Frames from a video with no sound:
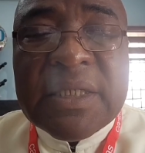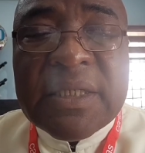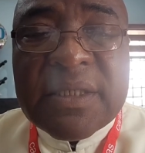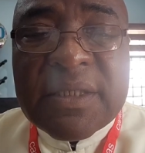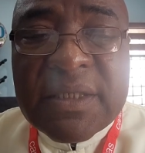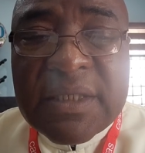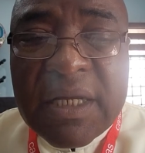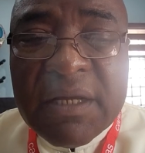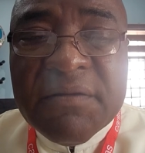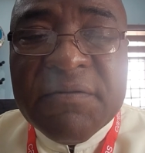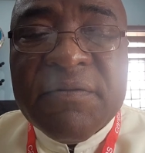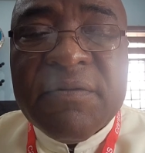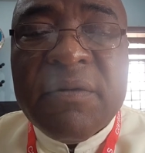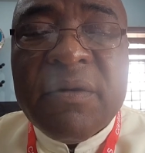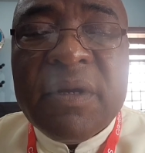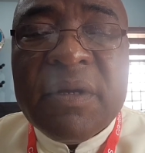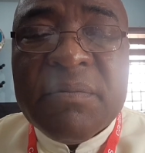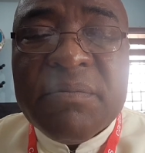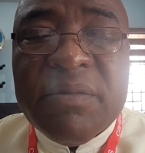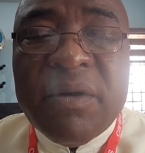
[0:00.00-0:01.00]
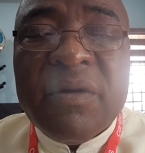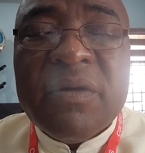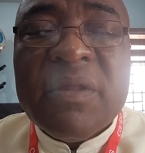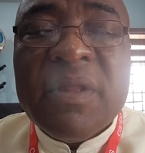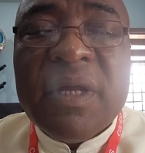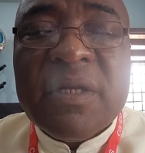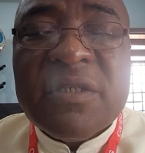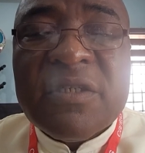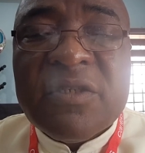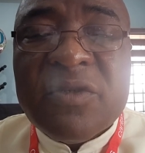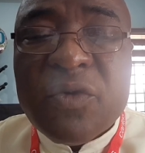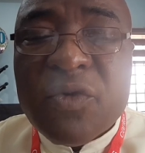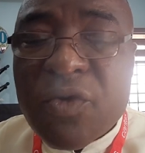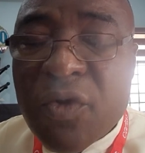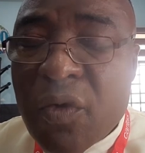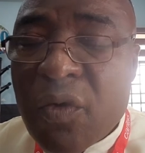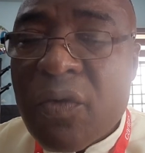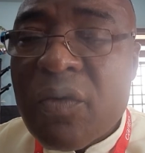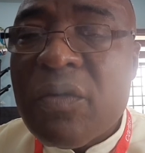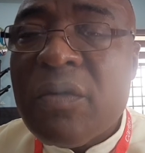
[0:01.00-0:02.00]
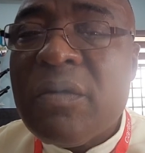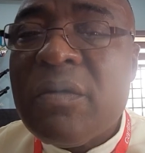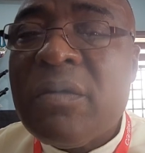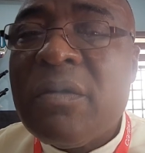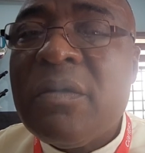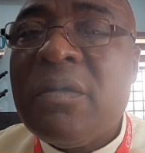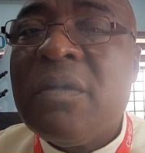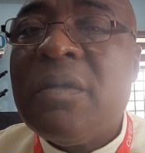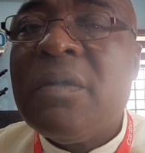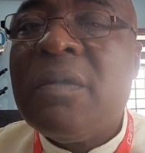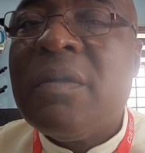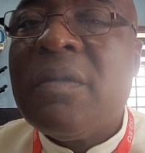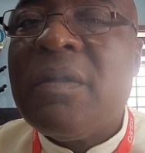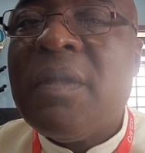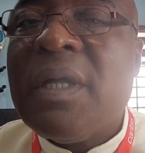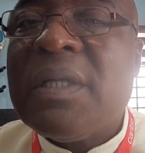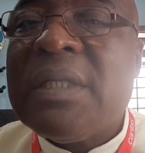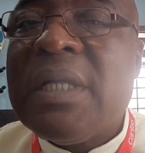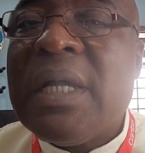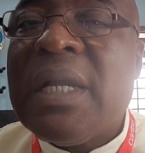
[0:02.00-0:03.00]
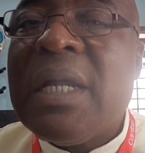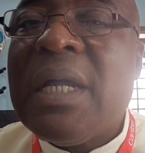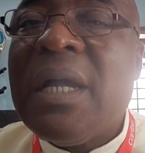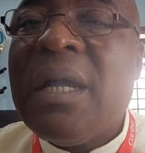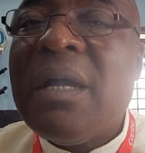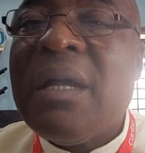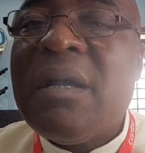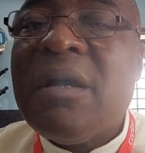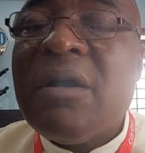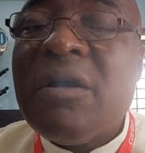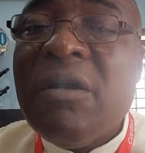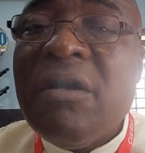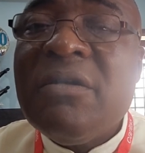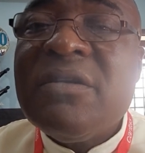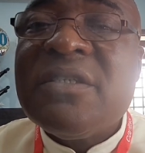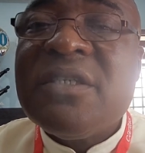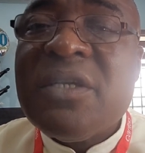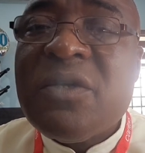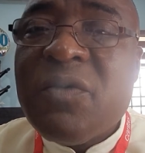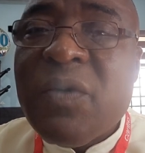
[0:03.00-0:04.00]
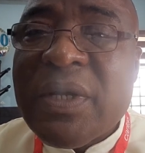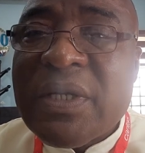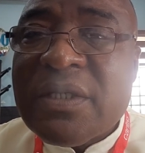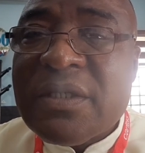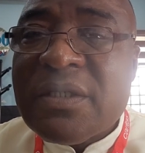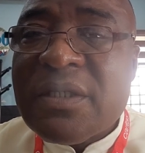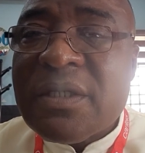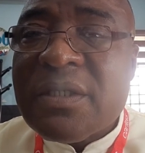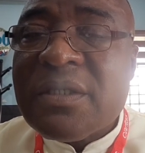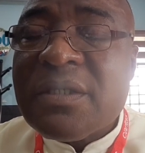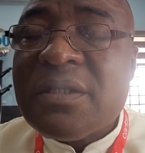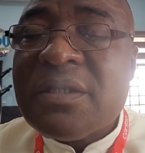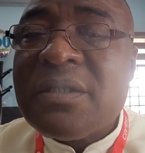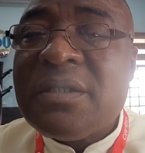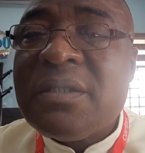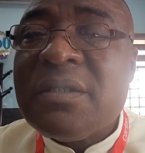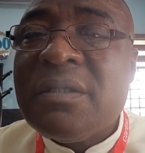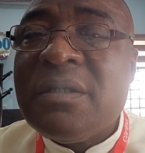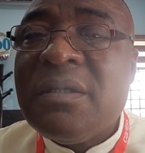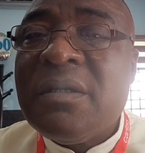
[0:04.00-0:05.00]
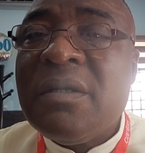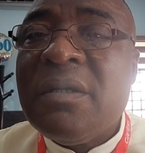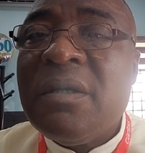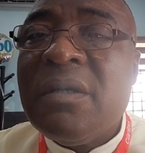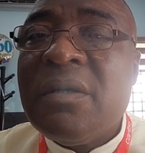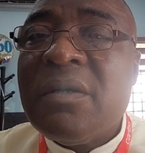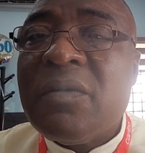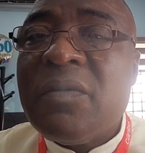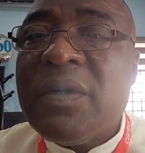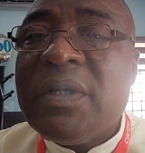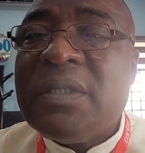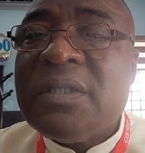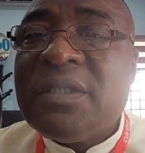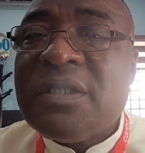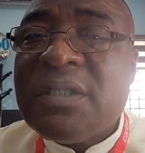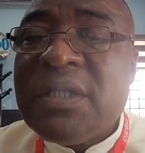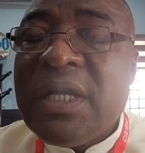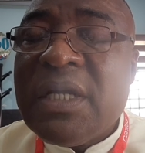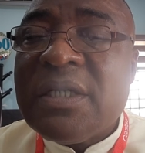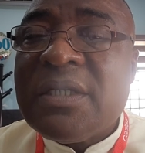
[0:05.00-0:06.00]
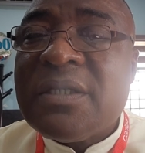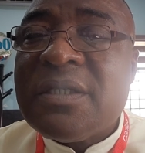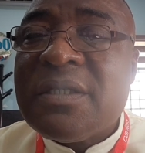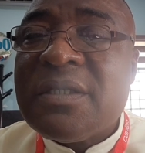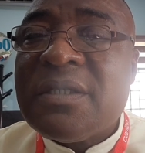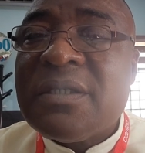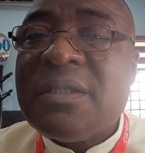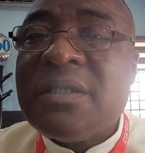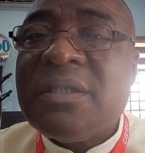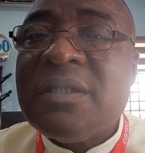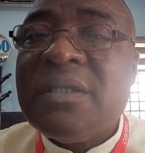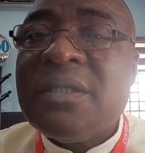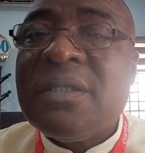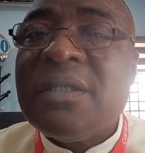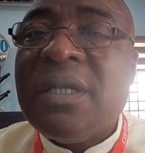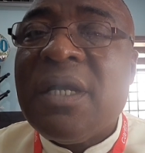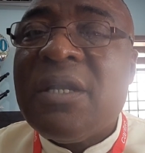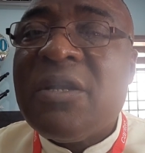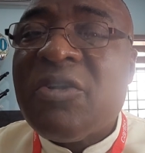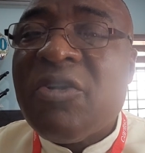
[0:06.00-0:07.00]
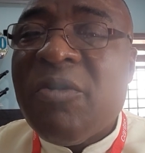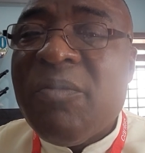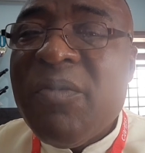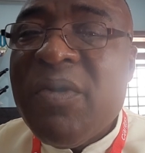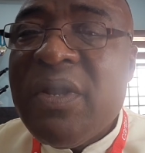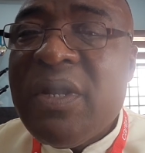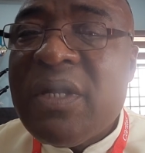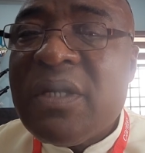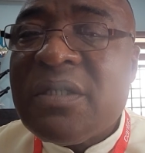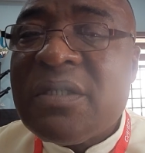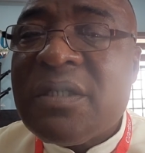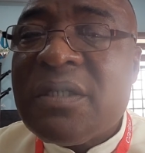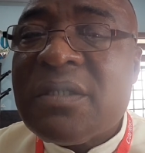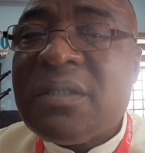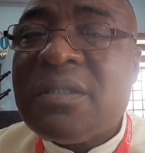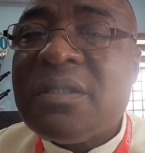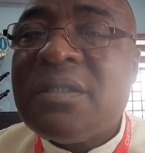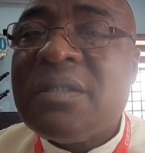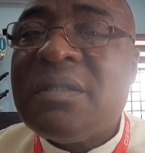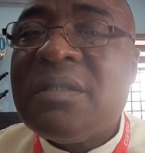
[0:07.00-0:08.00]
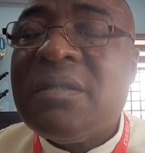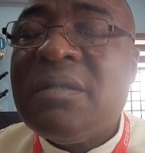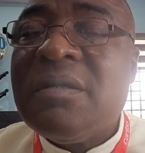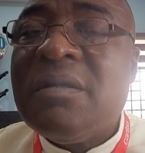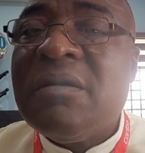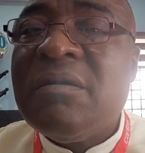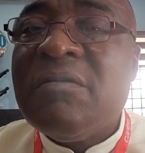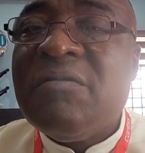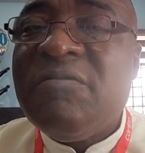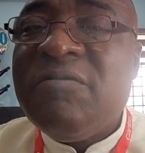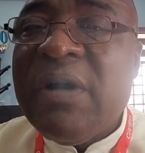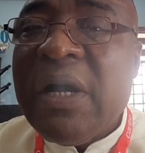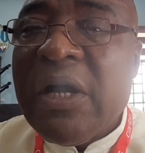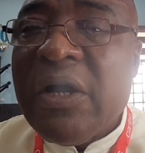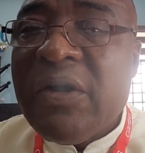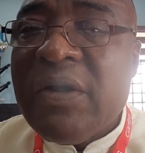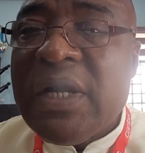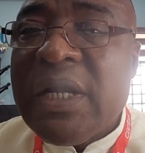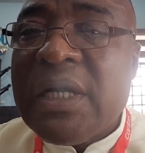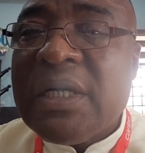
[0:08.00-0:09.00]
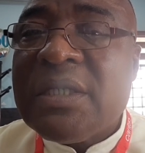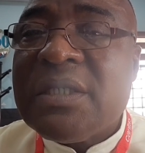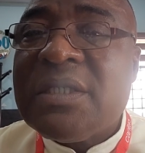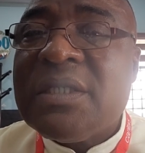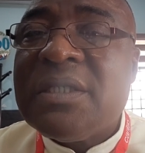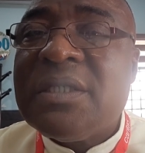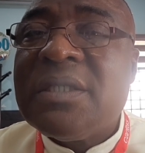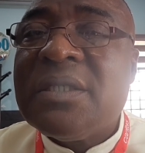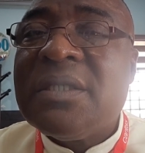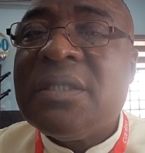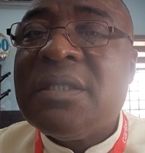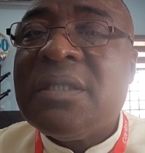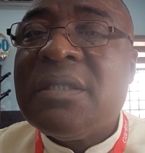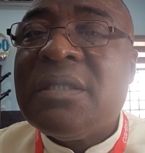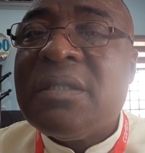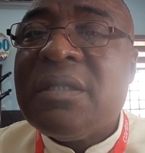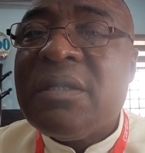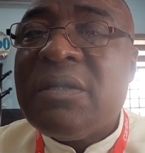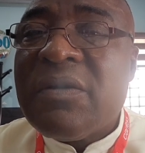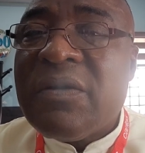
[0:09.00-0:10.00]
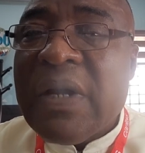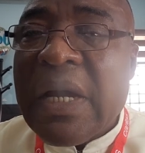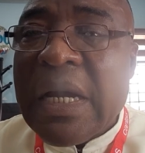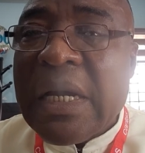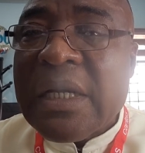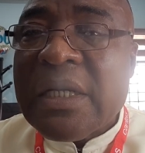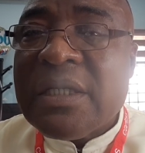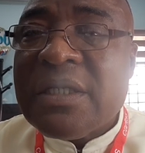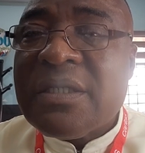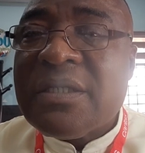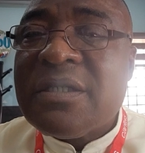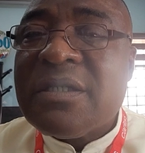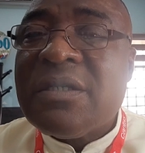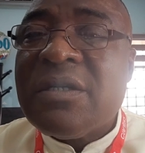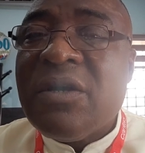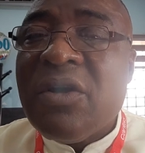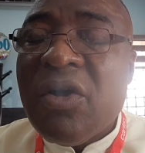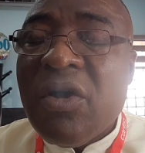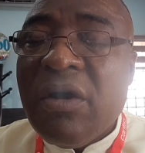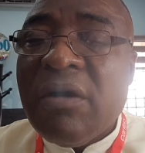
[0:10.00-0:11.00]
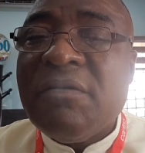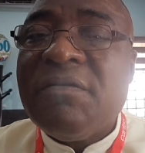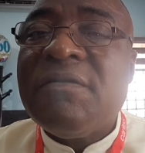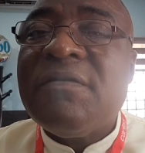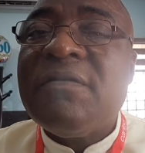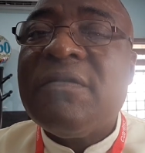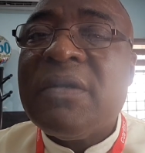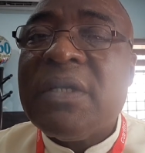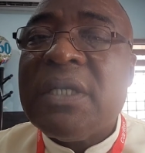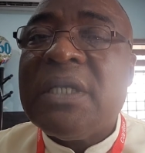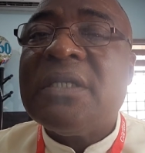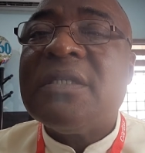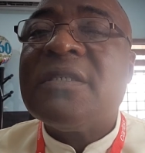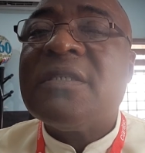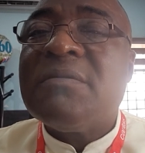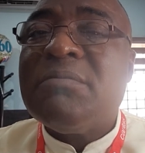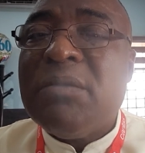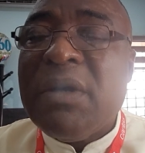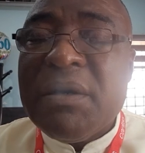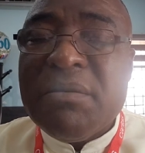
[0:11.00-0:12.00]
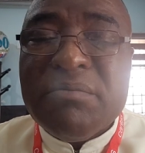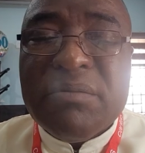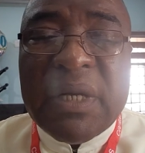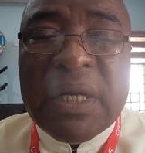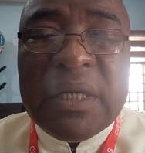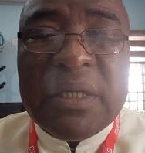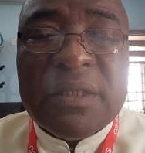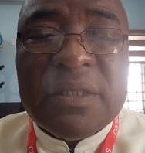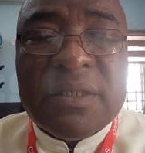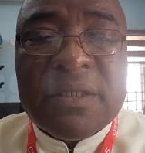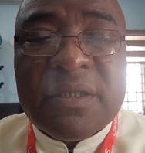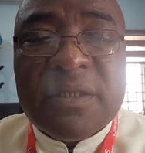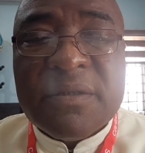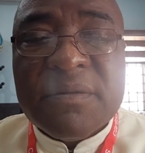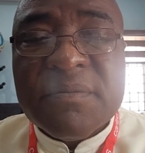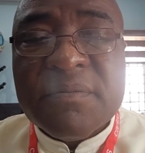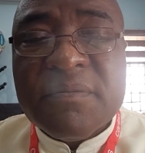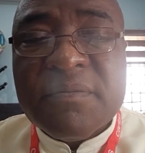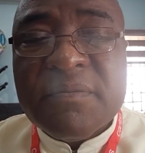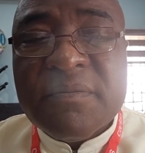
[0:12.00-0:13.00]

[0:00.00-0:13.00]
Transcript: it is therefore important to know that there are consequences when states and communities violate the rights of its members.